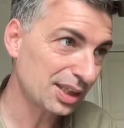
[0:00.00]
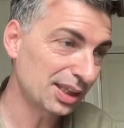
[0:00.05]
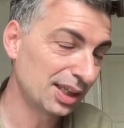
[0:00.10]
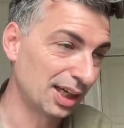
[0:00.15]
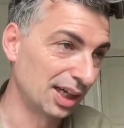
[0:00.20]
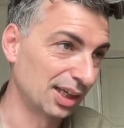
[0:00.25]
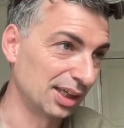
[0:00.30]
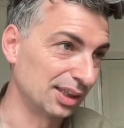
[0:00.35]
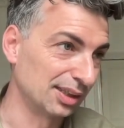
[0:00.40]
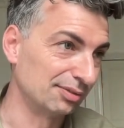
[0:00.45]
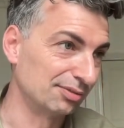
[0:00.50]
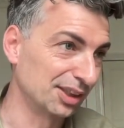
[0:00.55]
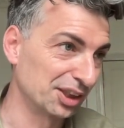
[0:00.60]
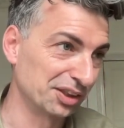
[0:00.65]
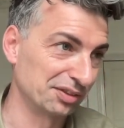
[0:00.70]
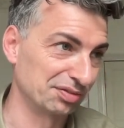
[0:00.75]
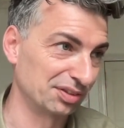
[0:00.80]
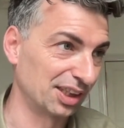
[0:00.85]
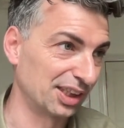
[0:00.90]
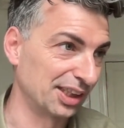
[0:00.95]
Uh, very
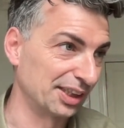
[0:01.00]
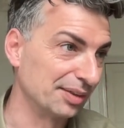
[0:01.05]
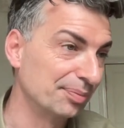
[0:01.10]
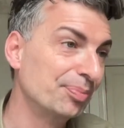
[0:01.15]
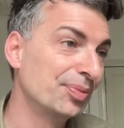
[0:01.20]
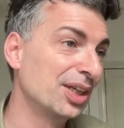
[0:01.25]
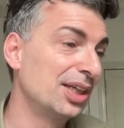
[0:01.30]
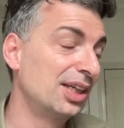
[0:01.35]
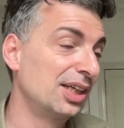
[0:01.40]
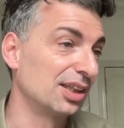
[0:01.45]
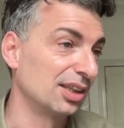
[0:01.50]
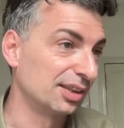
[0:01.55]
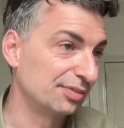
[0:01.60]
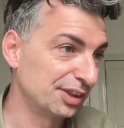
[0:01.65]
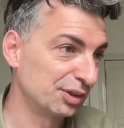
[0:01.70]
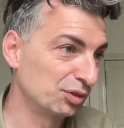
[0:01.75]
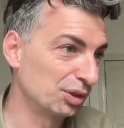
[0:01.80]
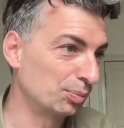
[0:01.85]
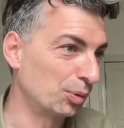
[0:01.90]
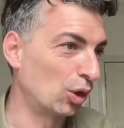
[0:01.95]
fun.
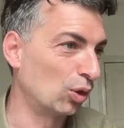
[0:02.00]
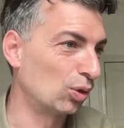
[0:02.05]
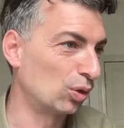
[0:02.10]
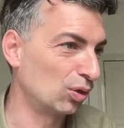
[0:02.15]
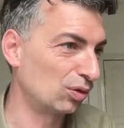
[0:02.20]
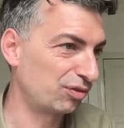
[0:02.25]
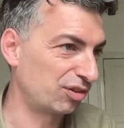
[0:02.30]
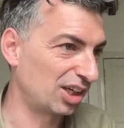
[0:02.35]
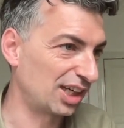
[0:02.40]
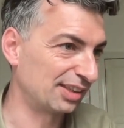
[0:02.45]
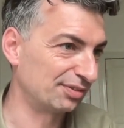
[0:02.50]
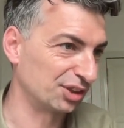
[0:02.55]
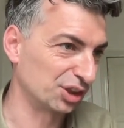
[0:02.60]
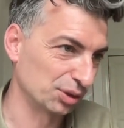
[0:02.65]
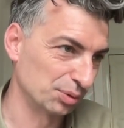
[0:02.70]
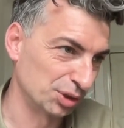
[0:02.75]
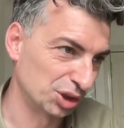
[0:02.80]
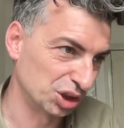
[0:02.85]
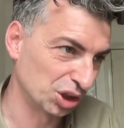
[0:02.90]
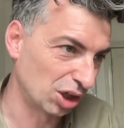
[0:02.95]
Living Room oh oh five.
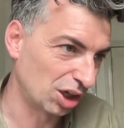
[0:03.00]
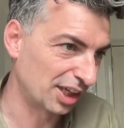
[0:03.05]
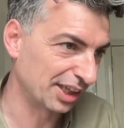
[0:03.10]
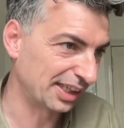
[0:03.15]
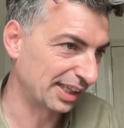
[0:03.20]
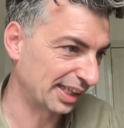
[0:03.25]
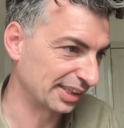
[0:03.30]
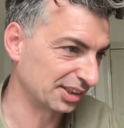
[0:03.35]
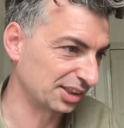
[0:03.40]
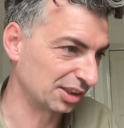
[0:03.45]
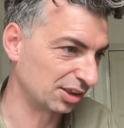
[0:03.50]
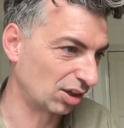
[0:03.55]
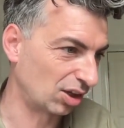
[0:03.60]
So John has an